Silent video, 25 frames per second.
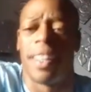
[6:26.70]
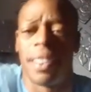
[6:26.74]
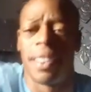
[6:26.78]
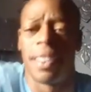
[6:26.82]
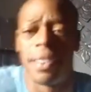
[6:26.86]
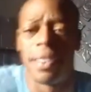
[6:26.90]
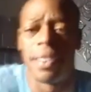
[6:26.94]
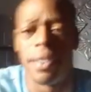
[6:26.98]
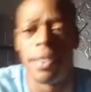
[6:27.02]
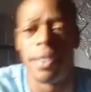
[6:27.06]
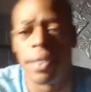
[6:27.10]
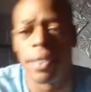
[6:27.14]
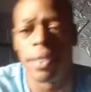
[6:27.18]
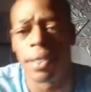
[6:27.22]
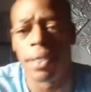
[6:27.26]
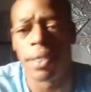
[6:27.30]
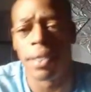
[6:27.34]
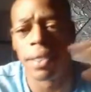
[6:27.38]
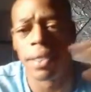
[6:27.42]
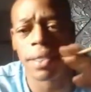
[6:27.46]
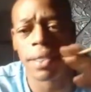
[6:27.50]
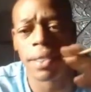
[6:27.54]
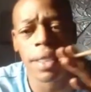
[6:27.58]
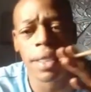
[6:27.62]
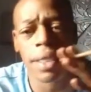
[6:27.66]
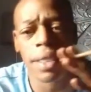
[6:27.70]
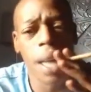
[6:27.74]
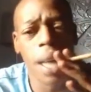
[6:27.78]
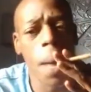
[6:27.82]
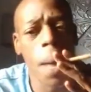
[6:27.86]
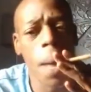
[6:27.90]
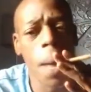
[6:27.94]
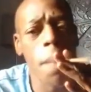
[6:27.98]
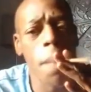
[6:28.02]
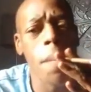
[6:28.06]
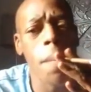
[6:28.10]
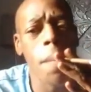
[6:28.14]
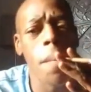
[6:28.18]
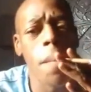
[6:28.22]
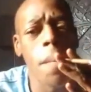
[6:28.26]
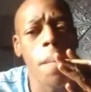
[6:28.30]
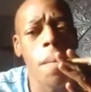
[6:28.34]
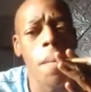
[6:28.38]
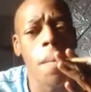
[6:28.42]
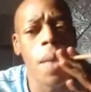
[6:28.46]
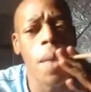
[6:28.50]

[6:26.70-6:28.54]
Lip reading: Nobody speaks.